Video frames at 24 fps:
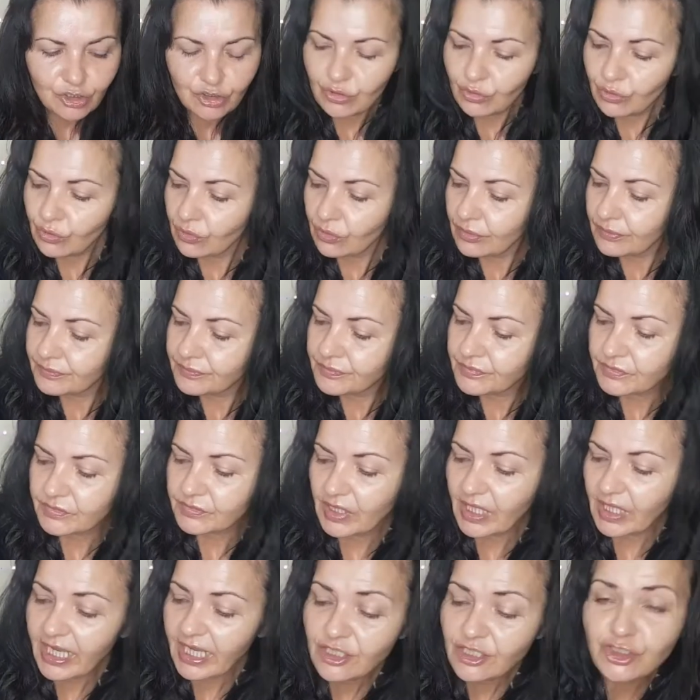So,
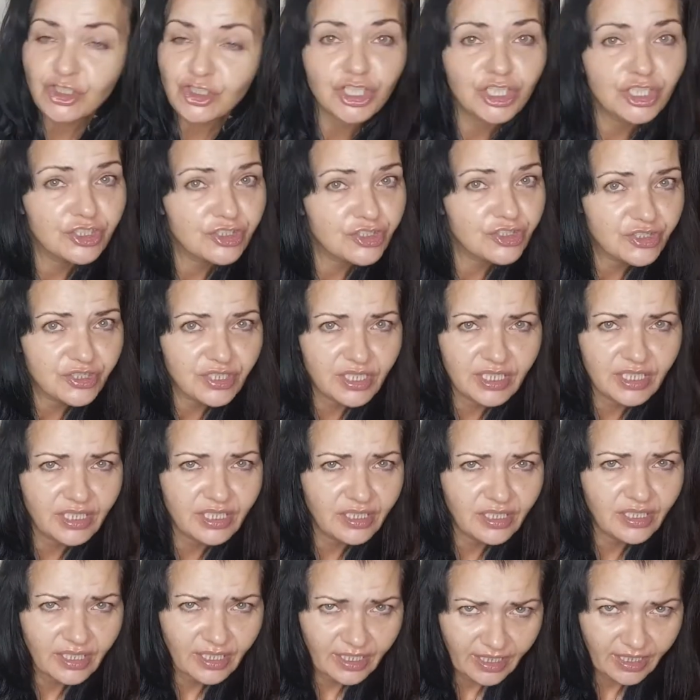as you can
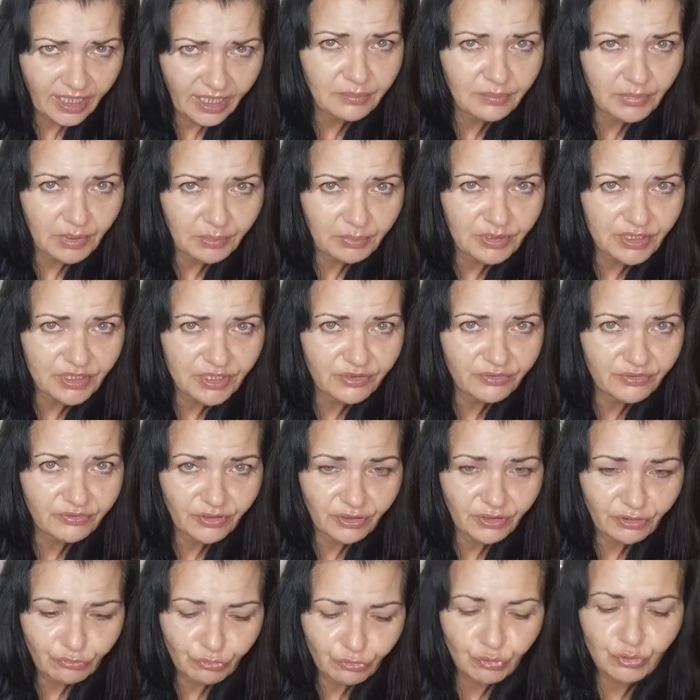see, I'm a bit
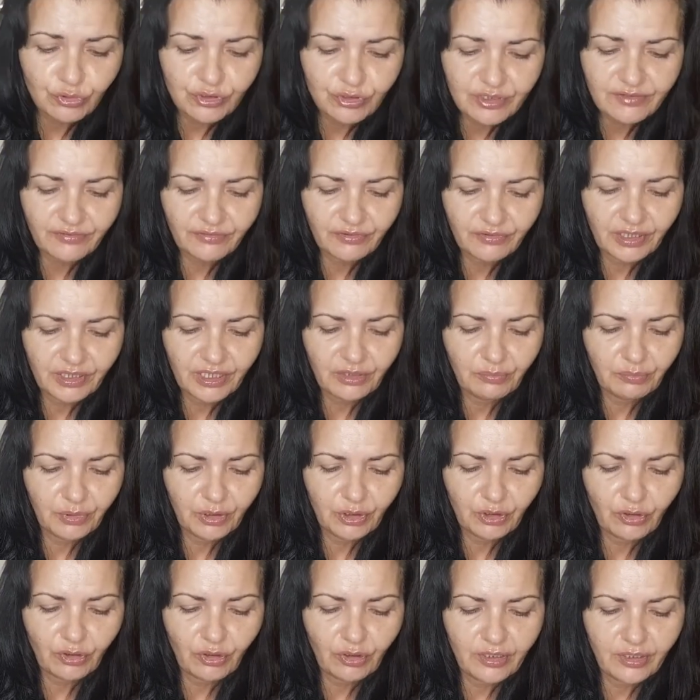of a rose freak
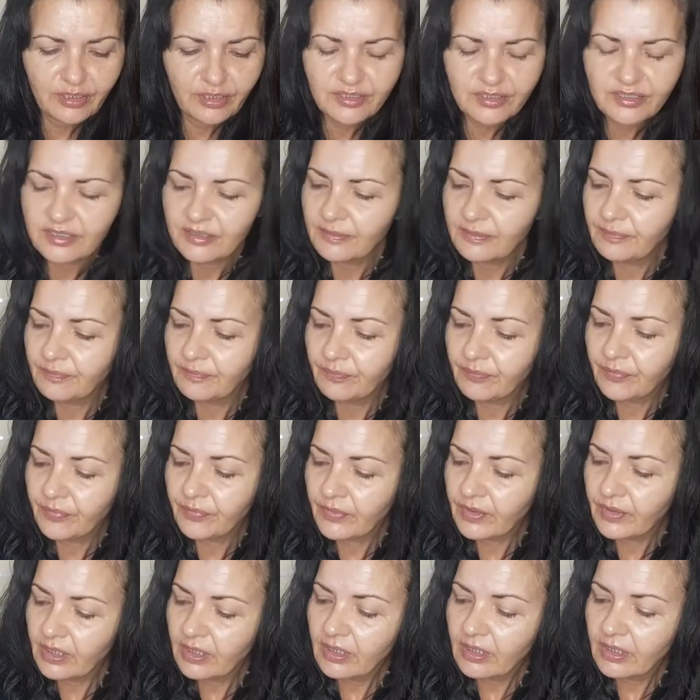because,
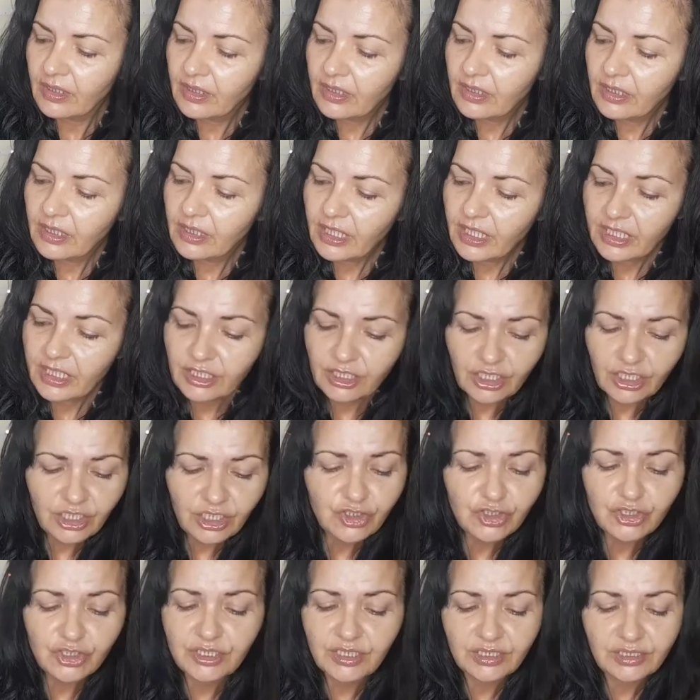in
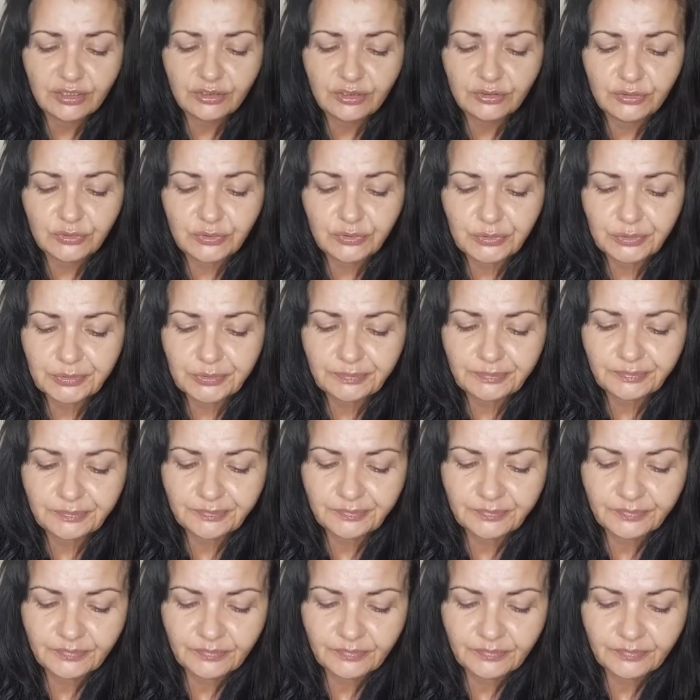case you didn't know,